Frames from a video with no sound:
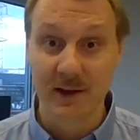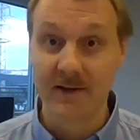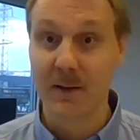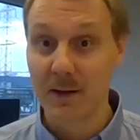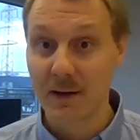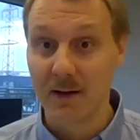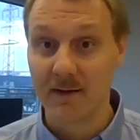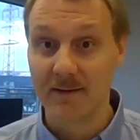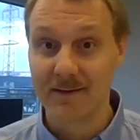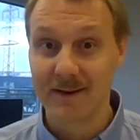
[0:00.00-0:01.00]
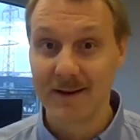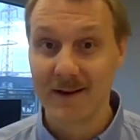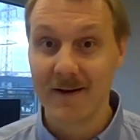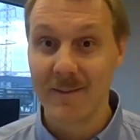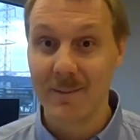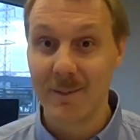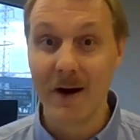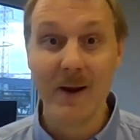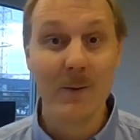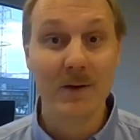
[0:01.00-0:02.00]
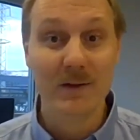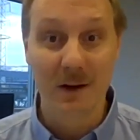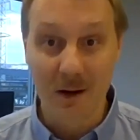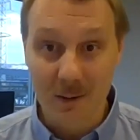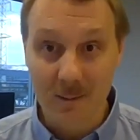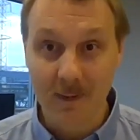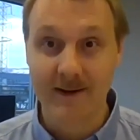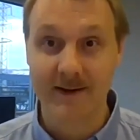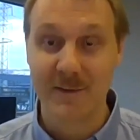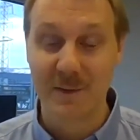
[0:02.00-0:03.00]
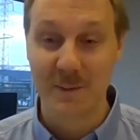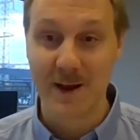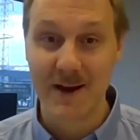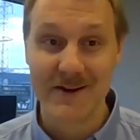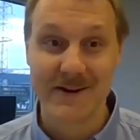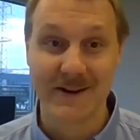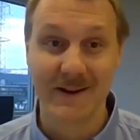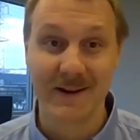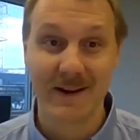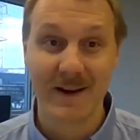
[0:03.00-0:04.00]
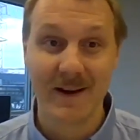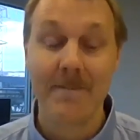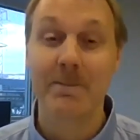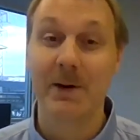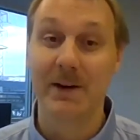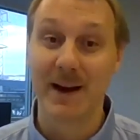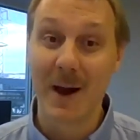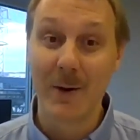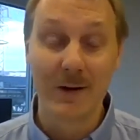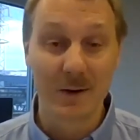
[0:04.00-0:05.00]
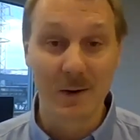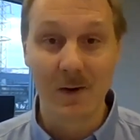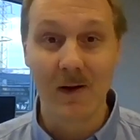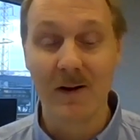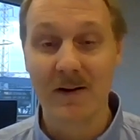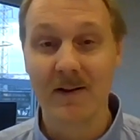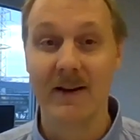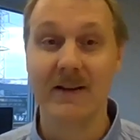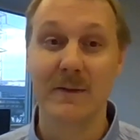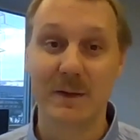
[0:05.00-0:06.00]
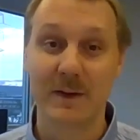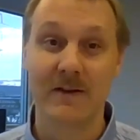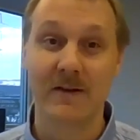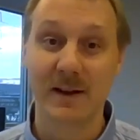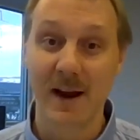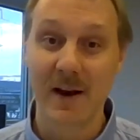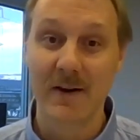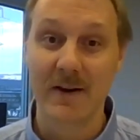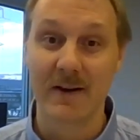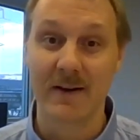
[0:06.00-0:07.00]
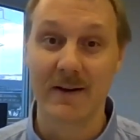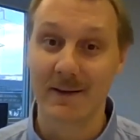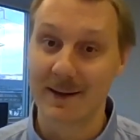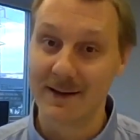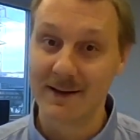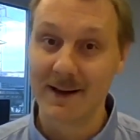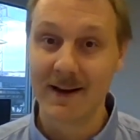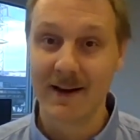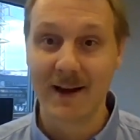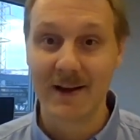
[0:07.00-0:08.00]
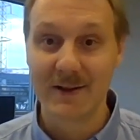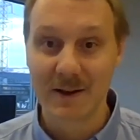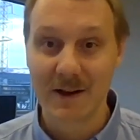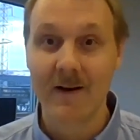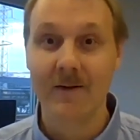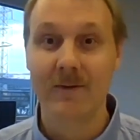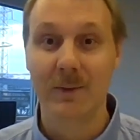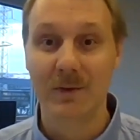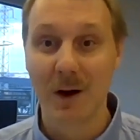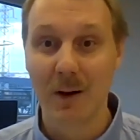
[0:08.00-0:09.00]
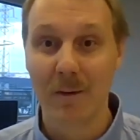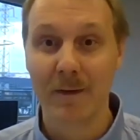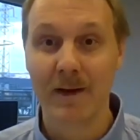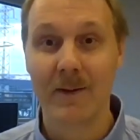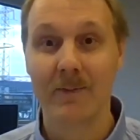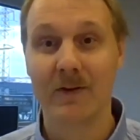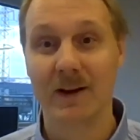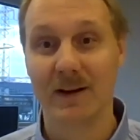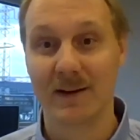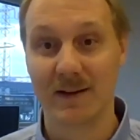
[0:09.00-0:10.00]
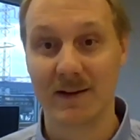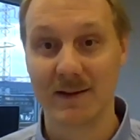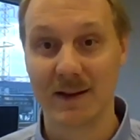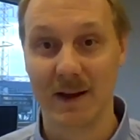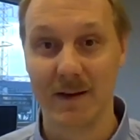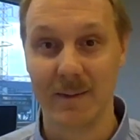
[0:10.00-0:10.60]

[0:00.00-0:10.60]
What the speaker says: is a thing. Money was always information, but now it no longer needs a physical carrier. This day and age, cryptography can protect it instead.